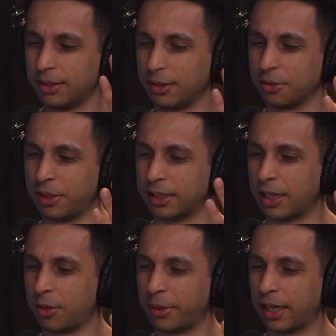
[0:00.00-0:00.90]
you know, right
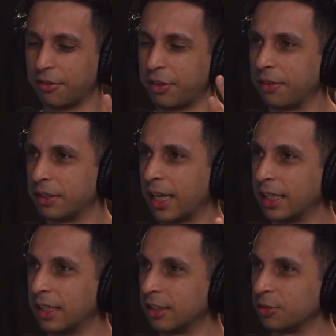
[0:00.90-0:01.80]
now I might have 5 to 10
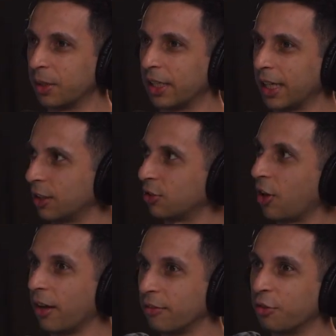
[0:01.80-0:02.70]
years, but like it's
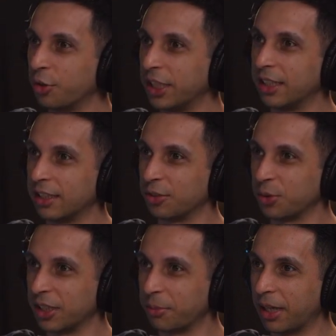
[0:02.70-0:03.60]
not 40 years,
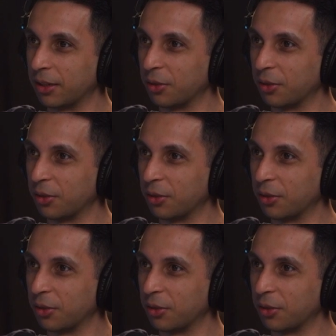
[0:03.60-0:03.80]
which I might